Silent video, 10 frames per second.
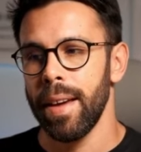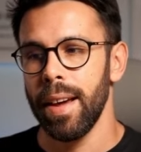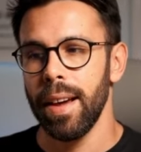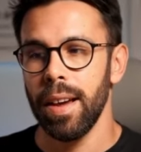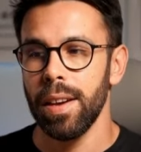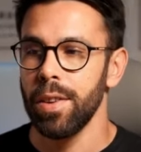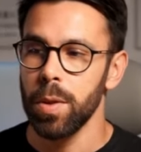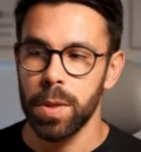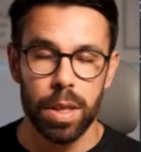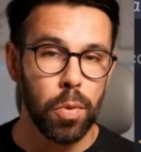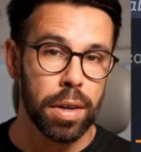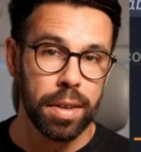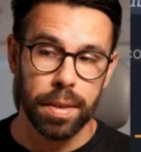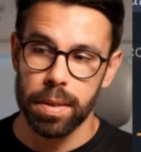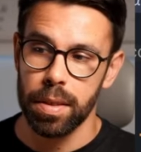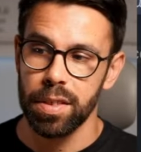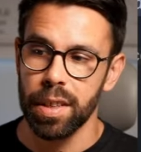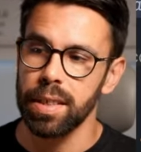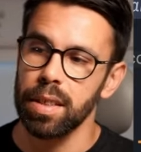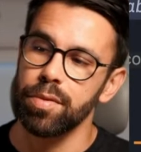and you'll see what is suggesting.